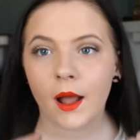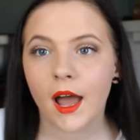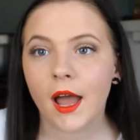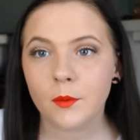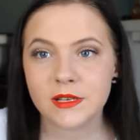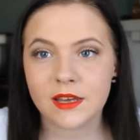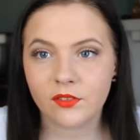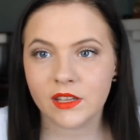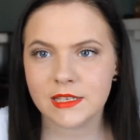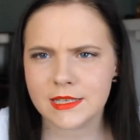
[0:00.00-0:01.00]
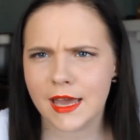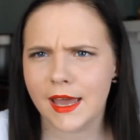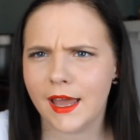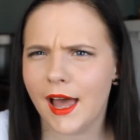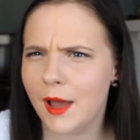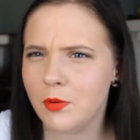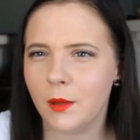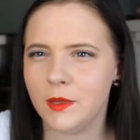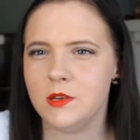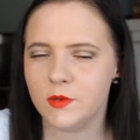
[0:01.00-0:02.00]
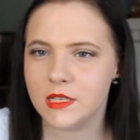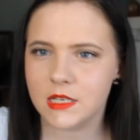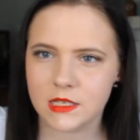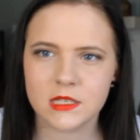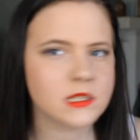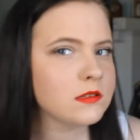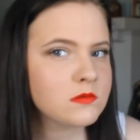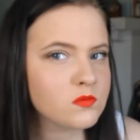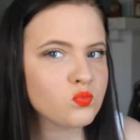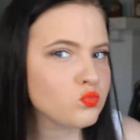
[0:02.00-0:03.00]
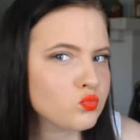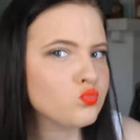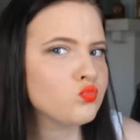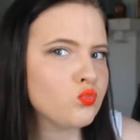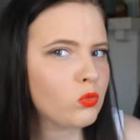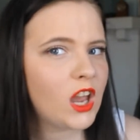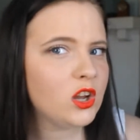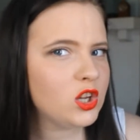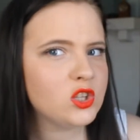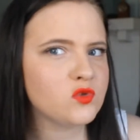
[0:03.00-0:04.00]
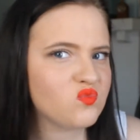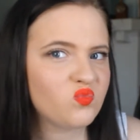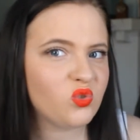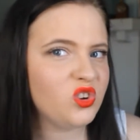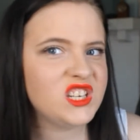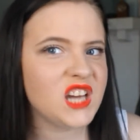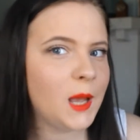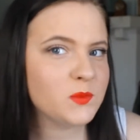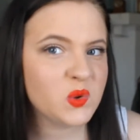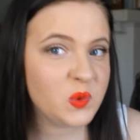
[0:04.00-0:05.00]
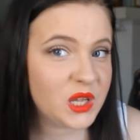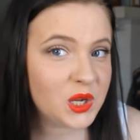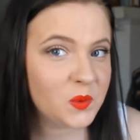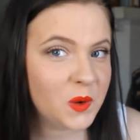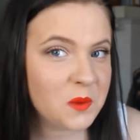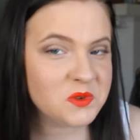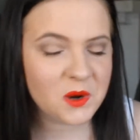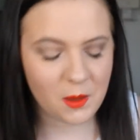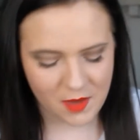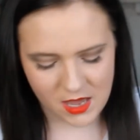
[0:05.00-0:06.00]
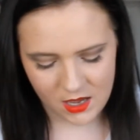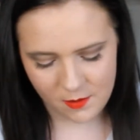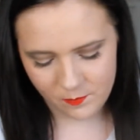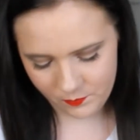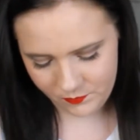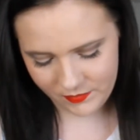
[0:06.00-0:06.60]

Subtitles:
I would definitely say I probably use this a good 3 times a week when I'm doing makeup.